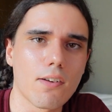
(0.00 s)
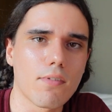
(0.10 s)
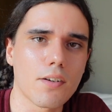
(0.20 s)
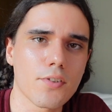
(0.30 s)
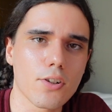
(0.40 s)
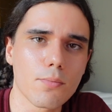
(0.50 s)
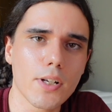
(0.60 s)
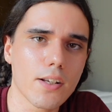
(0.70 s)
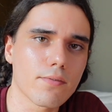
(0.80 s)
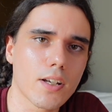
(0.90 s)
they have so
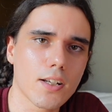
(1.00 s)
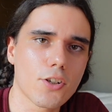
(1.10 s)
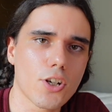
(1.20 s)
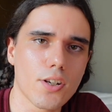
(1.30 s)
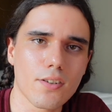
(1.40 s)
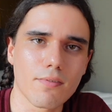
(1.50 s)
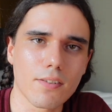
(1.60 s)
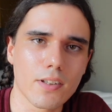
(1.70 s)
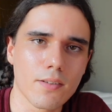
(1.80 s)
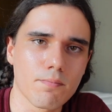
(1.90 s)
many advantages, and
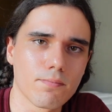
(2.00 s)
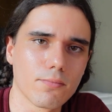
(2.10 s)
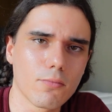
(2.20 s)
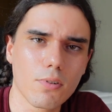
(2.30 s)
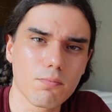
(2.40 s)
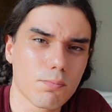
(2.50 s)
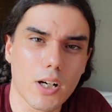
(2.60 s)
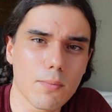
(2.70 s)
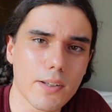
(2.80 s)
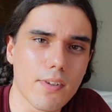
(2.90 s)
they're
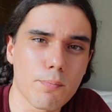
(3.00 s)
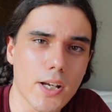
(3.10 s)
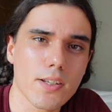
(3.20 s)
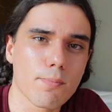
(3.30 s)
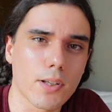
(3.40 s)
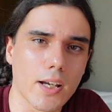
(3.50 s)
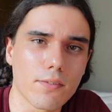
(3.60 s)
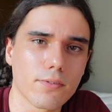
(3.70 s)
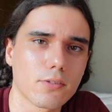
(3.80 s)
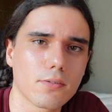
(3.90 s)
probably the best
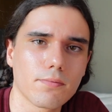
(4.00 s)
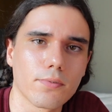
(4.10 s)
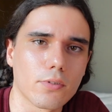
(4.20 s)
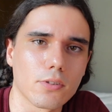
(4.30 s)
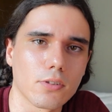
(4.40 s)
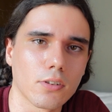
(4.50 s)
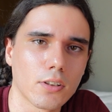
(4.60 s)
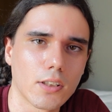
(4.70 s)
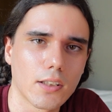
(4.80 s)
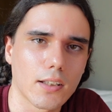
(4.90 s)
platform for
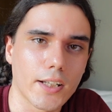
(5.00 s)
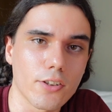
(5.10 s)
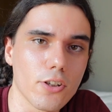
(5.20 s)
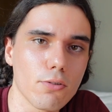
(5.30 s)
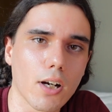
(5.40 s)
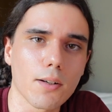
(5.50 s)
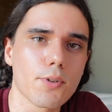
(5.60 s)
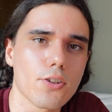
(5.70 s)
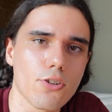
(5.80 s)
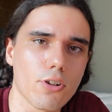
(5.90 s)
like new
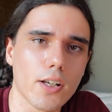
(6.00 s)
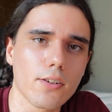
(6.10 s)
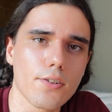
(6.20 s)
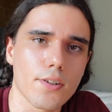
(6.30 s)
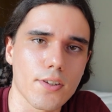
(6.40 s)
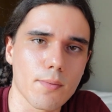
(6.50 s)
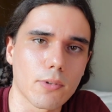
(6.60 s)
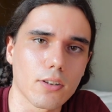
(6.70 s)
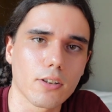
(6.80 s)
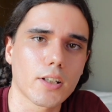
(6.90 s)
options traders and
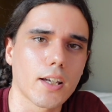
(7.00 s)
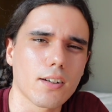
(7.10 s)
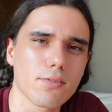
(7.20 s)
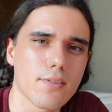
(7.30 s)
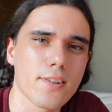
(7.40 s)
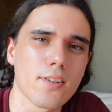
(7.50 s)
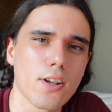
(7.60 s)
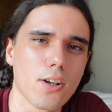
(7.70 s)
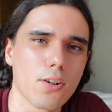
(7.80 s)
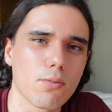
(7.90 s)
smaller accounts,
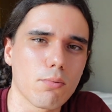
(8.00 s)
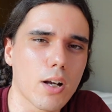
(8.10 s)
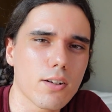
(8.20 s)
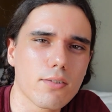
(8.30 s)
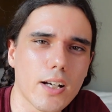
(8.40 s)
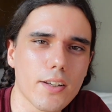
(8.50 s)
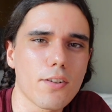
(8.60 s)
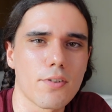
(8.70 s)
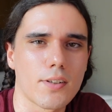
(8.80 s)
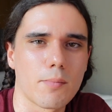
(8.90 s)
why don't I
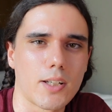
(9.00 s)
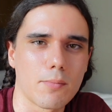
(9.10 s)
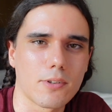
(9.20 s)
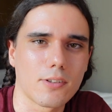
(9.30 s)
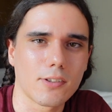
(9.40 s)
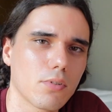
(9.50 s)
use them anymore?